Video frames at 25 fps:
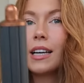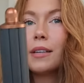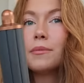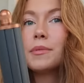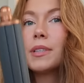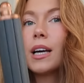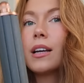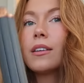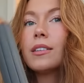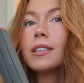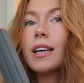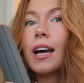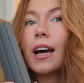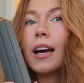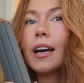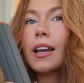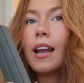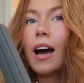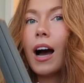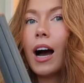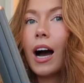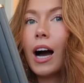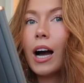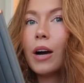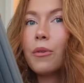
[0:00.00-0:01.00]
times out of
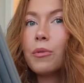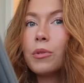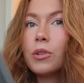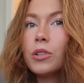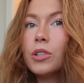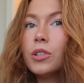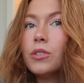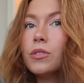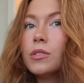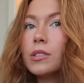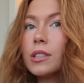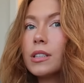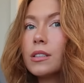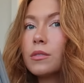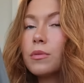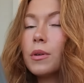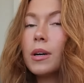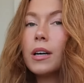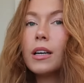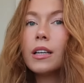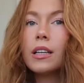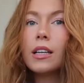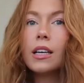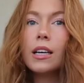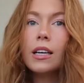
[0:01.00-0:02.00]
10 I will use this
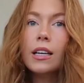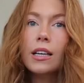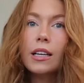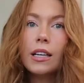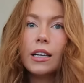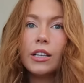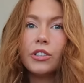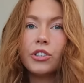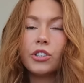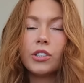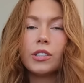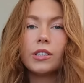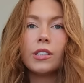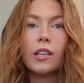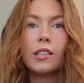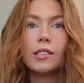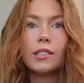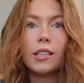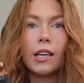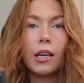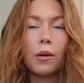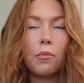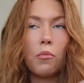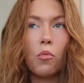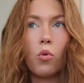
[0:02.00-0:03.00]
one. It just
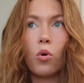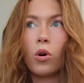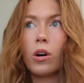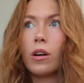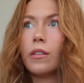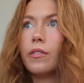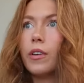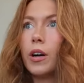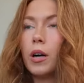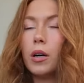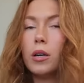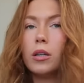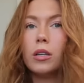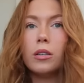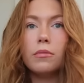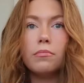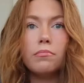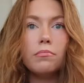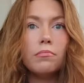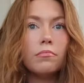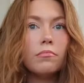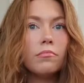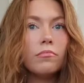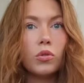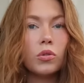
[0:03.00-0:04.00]
does like more of a
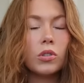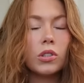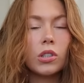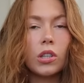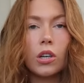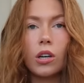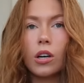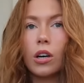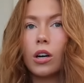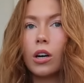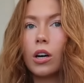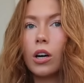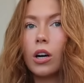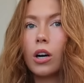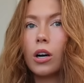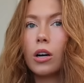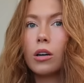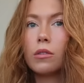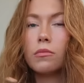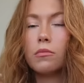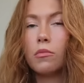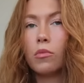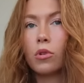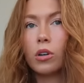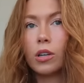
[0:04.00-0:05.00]

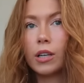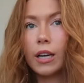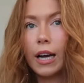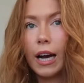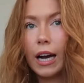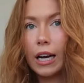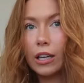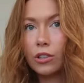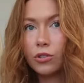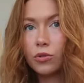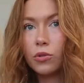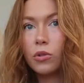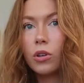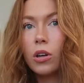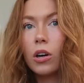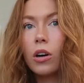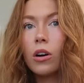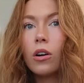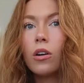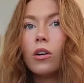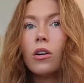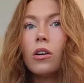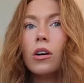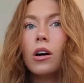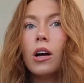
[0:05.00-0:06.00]
looser, more casual
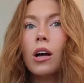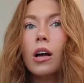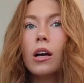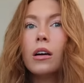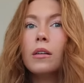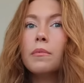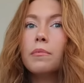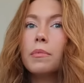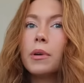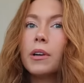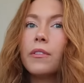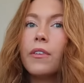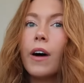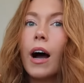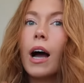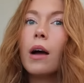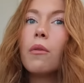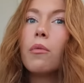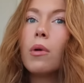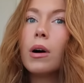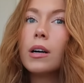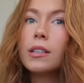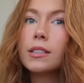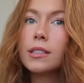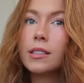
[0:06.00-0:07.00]
curl. But if I
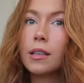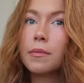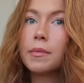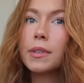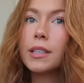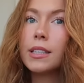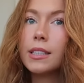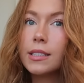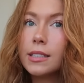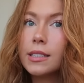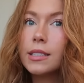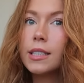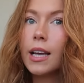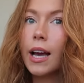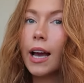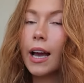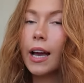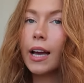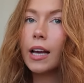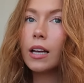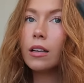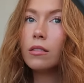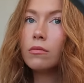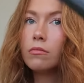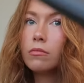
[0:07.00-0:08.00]
want something to
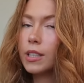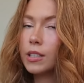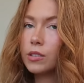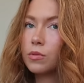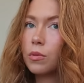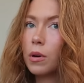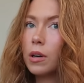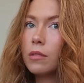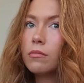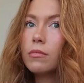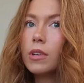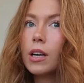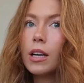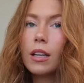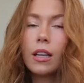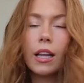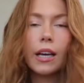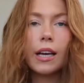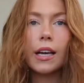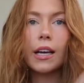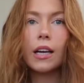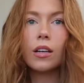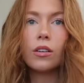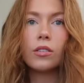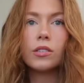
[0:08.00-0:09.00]
stay, this one,
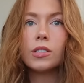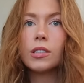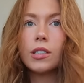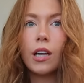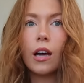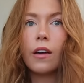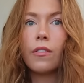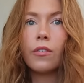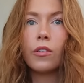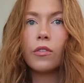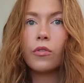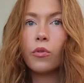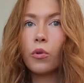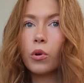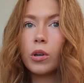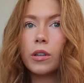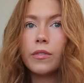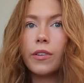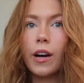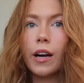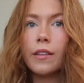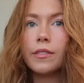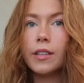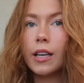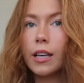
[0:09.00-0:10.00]
like, it'll stay for 4 to
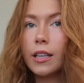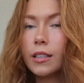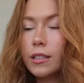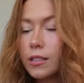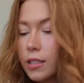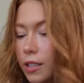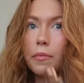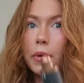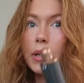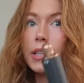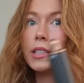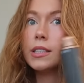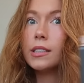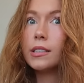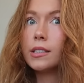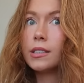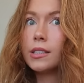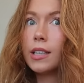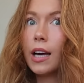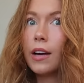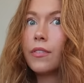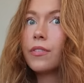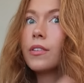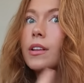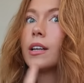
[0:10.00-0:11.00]
5 days, but it's
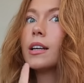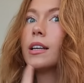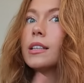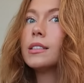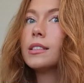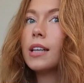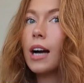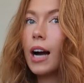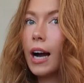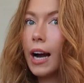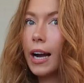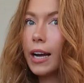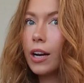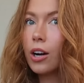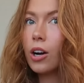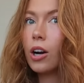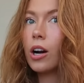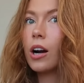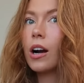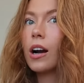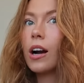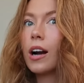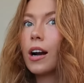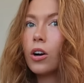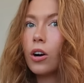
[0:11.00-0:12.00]
definitely a
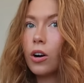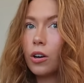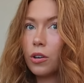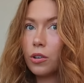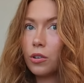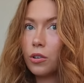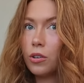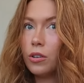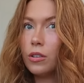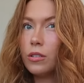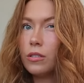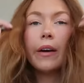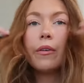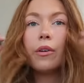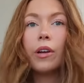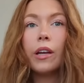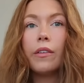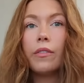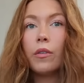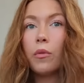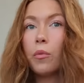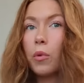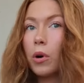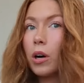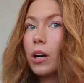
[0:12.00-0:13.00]
tighter curl. It would
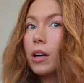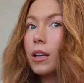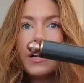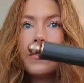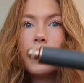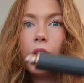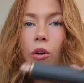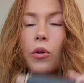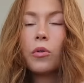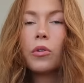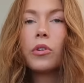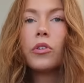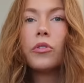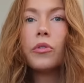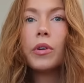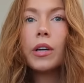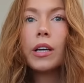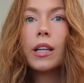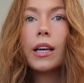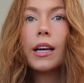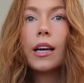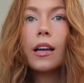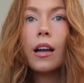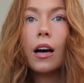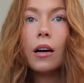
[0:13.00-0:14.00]
even work if you were
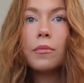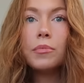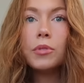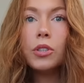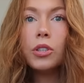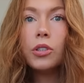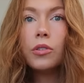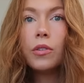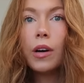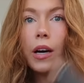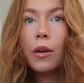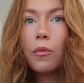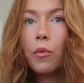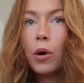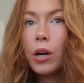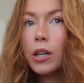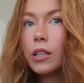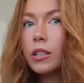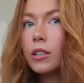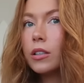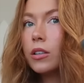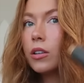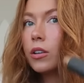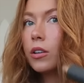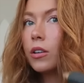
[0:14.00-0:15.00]
doing like an updo and
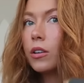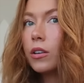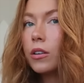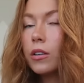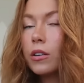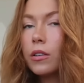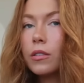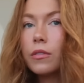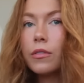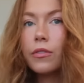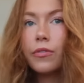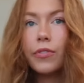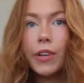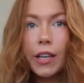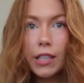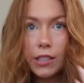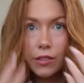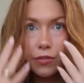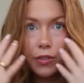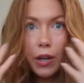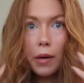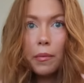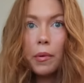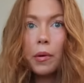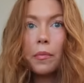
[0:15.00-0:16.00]
wanted your
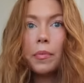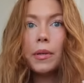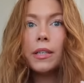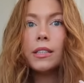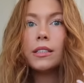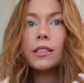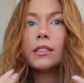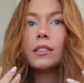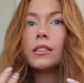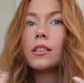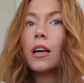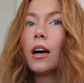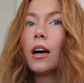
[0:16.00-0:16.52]
face framing pieces